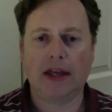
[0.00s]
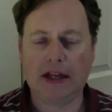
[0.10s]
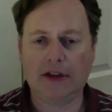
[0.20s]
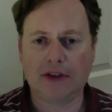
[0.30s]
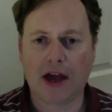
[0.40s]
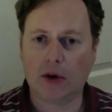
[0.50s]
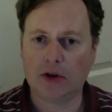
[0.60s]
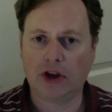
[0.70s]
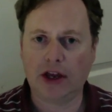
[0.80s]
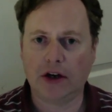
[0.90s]
Esau
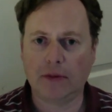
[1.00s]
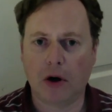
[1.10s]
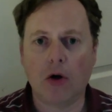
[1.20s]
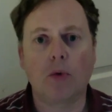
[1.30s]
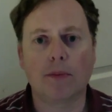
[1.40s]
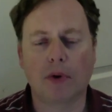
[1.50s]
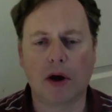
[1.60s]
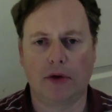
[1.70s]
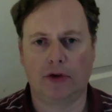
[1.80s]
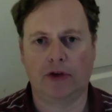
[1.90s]
and Jacob were
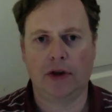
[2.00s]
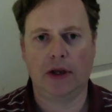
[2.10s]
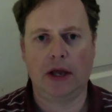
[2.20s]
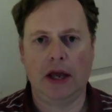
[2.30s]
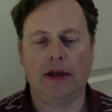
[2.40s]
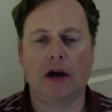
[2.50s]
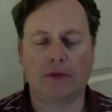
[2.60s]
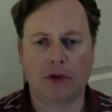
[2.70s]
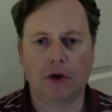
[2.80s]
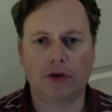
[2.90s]
brothers. Now,
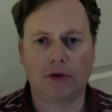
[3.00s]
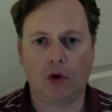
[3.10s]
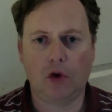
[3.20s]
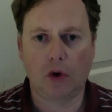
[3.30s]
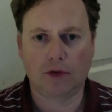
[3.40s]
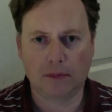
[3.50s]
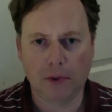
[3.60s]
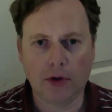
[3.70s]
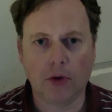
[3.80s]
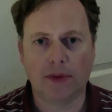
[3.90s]
for those of you who are
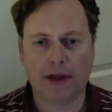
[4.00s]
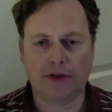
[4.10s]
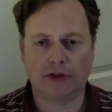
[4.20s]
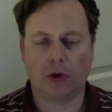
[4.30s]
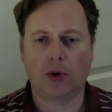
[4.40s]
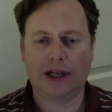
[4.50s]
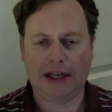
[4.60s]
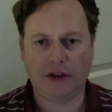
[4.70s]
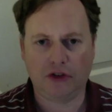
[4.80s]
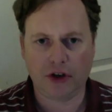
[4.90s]
familiar with that story
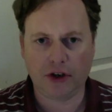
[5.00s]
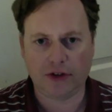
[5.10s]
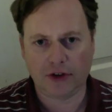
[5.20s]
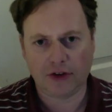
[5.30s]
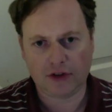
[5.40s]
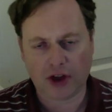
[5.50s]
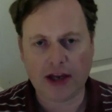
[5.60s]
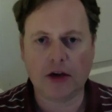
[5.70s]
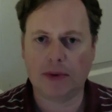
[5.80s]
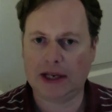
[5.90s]
in Genesis,
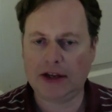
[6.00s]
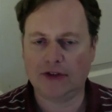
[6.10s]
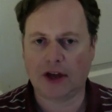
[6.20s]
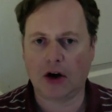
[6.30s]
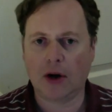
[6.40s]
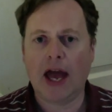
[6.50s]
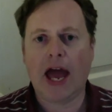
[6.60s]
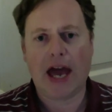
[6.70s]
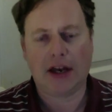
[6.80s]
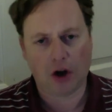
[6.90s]
Jacob and Esau
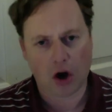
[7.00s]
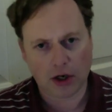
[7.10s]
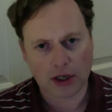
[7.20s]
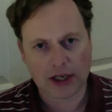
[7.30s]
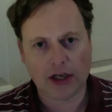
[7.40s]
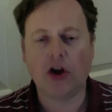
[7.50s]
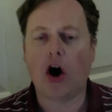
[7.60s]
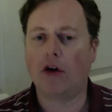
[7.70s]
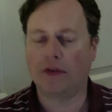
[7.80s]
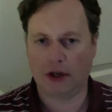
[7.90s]
had an on again,
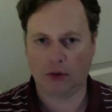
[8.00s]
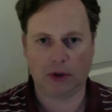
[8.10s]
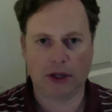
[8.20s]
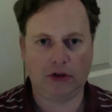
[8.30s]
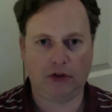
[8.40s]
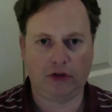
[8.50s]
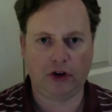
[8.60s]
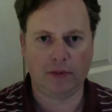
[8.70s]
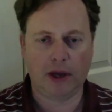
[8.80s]
off again relationship.